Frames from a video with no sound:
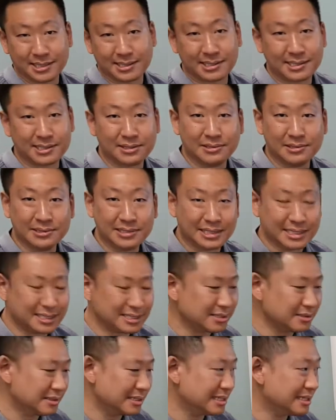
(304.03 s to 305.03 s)
this is
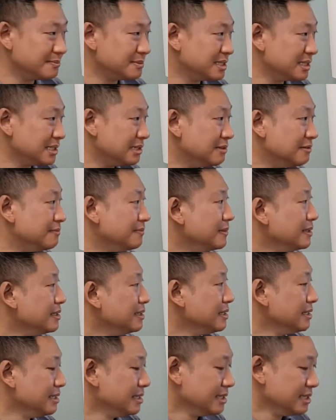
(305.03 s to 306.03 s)
totally up to you.
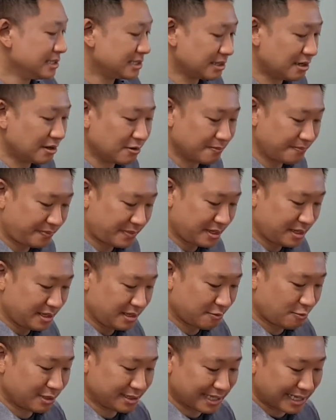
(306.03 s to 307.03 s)
So
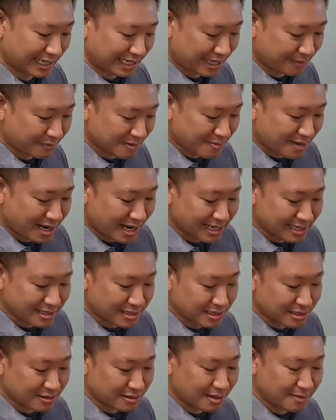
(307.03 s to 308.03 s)
one thing to keep in mind
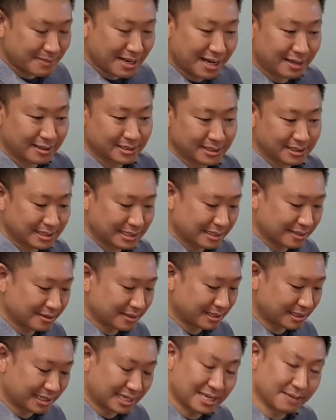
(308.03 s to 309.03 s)
though about
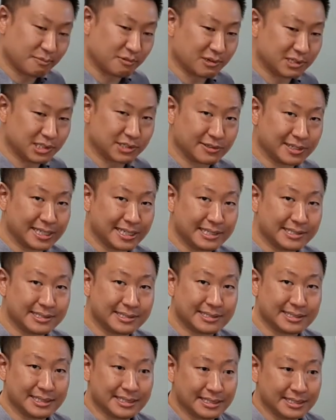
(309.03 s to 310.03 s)
the keyboard
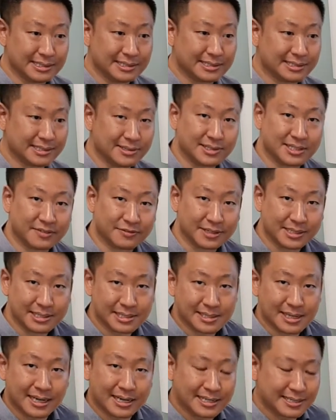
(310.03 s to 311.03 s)
trays is there's different
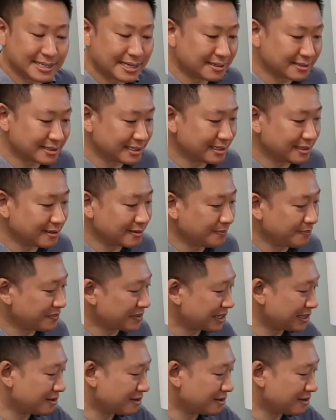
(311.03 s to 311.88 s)
designs out there.